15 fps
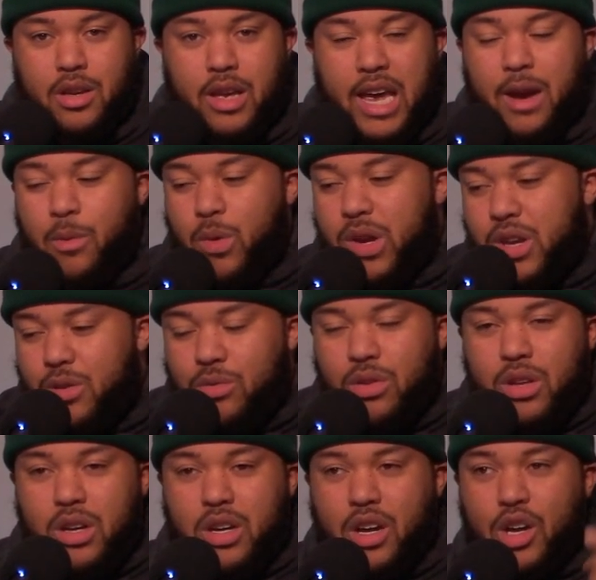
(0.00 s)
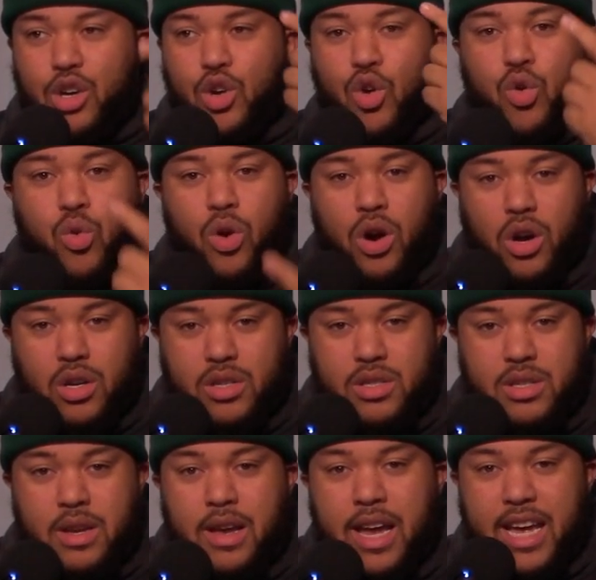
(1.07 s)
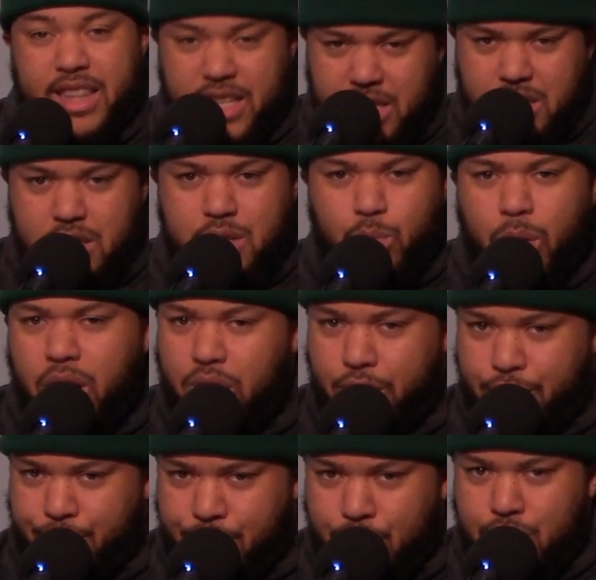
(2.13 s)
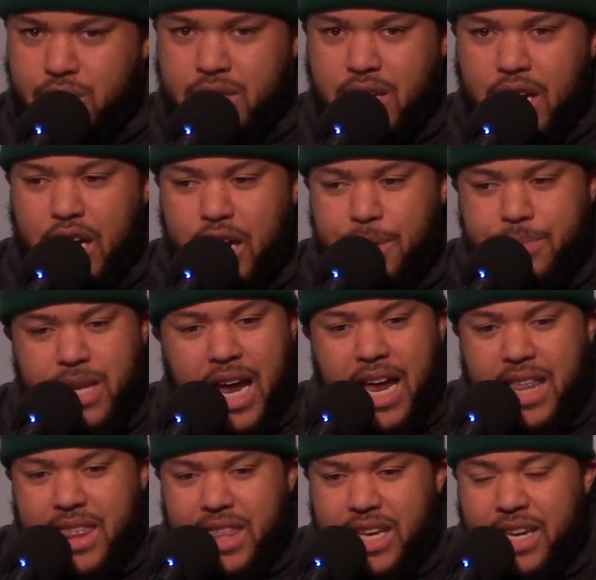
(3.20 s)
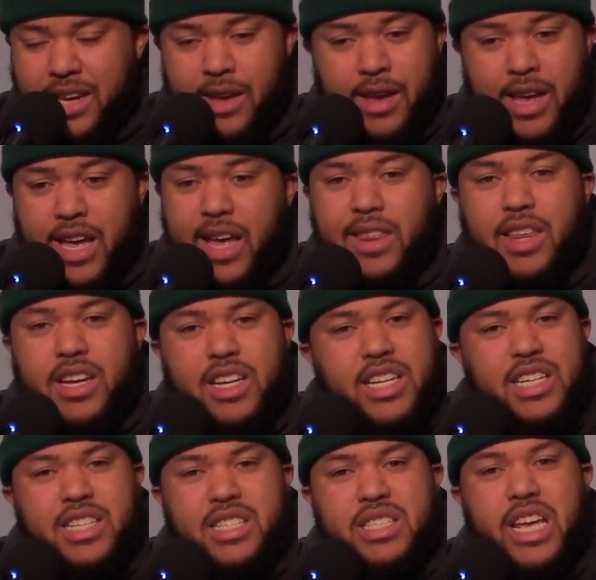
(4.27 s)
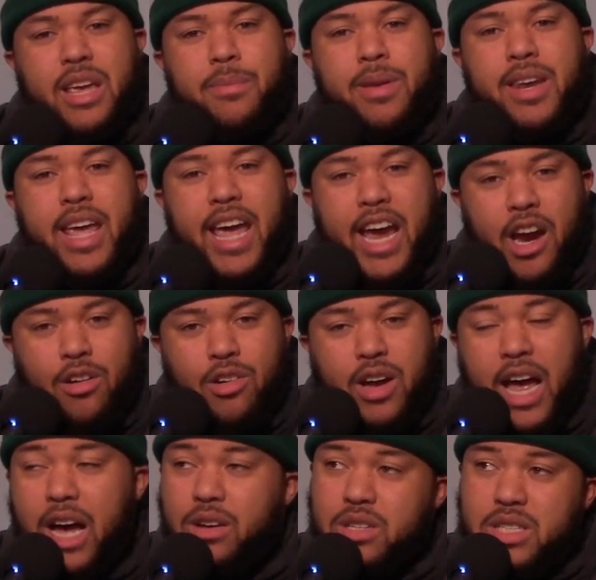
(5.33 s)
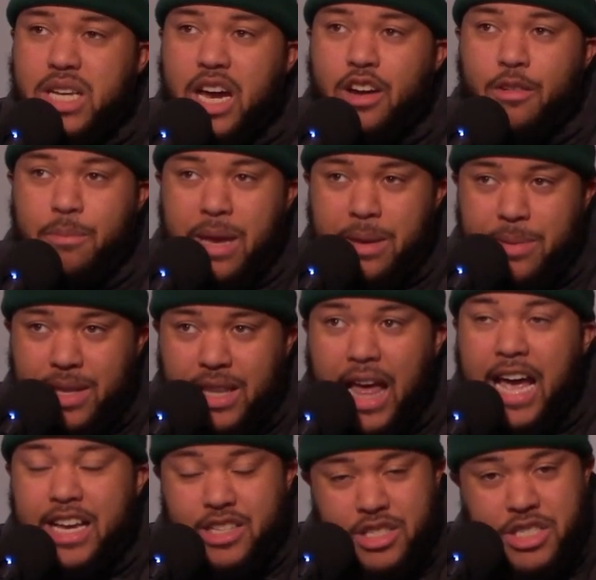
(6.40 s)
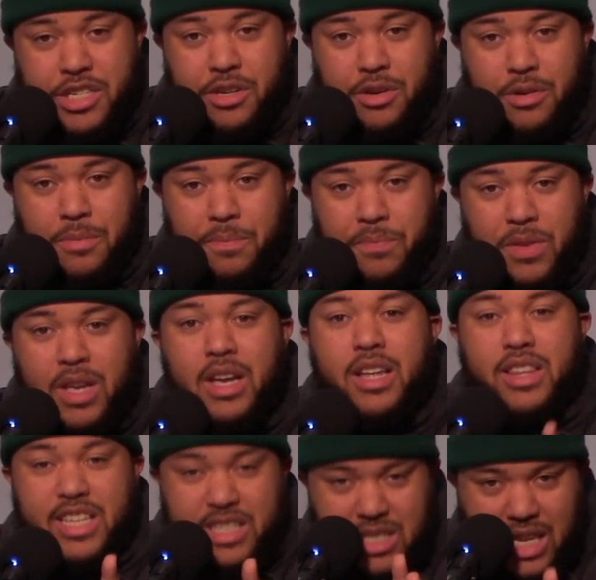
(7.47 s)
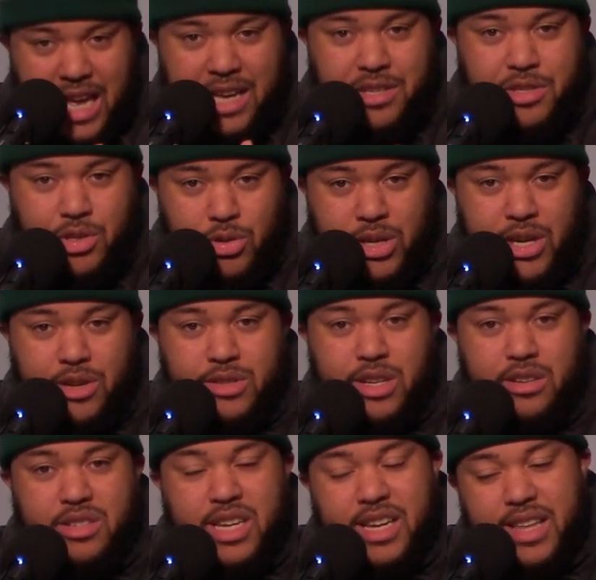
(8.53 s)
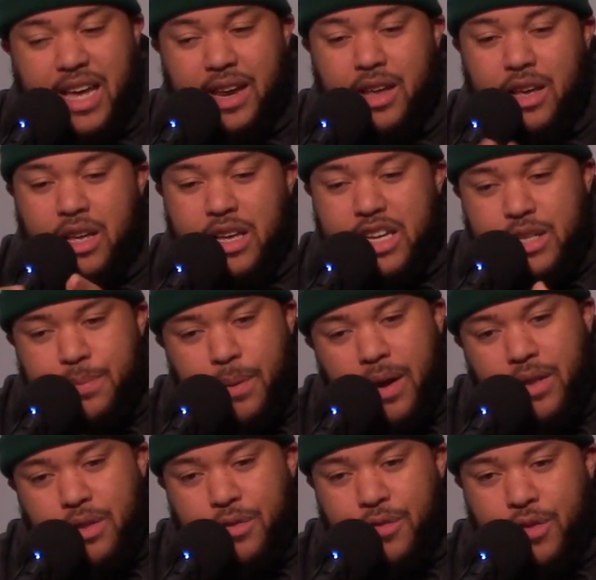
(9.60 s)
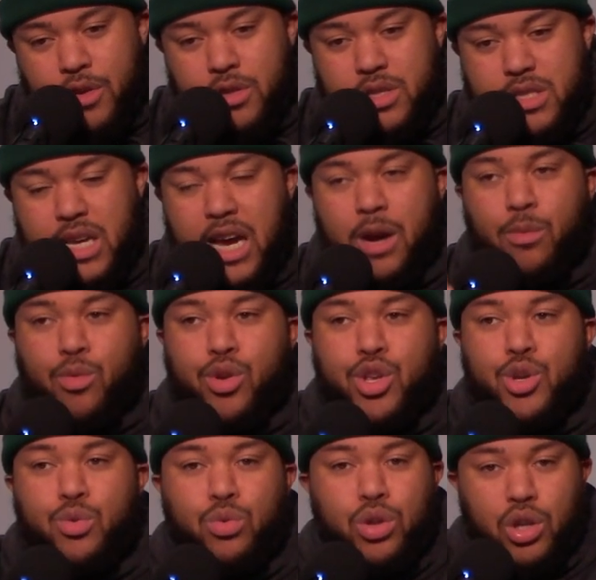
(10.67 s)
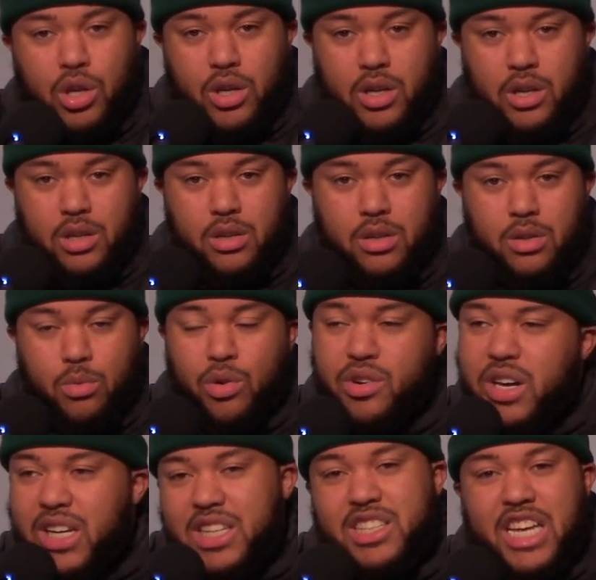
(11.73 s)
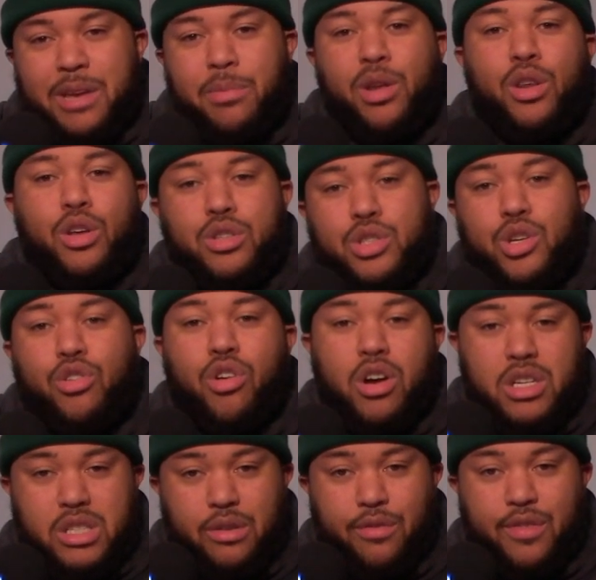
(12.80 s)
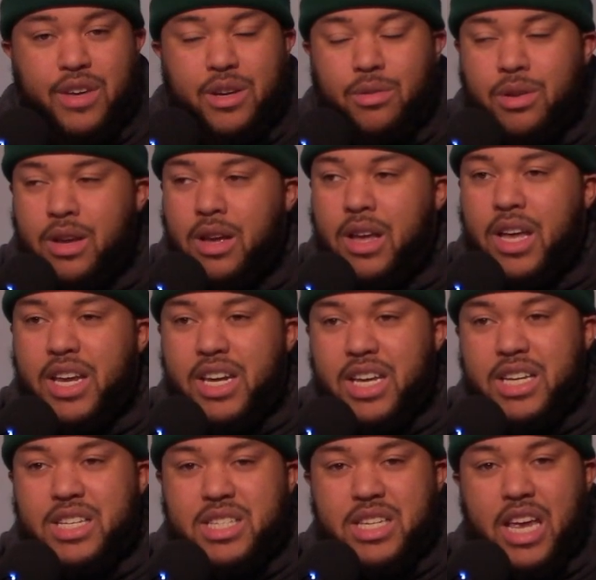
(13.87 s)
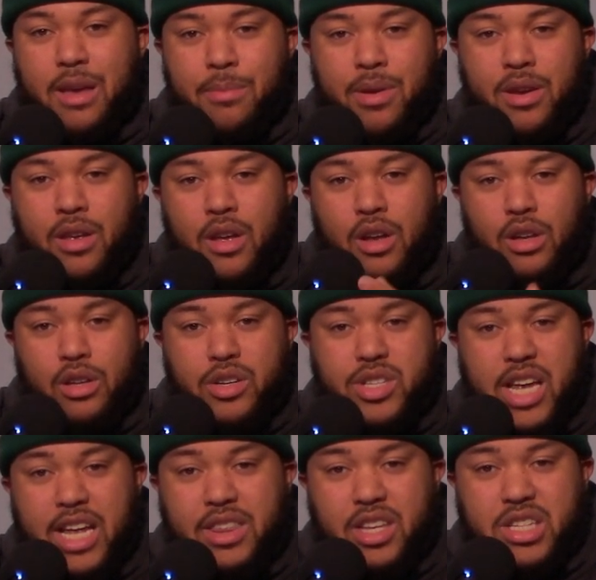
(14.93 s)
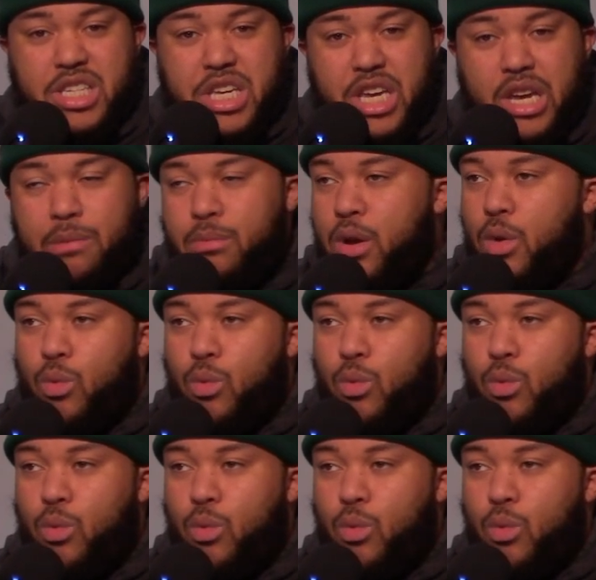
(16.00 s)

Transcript: And when you look across, and this is one of the first times, I think, in the Nick Saban era, outside of maybe last year, these last two years, I'll say that, it's probably the first time where you look, where Nick Saban looks across the field, Nick Saban looks at the team.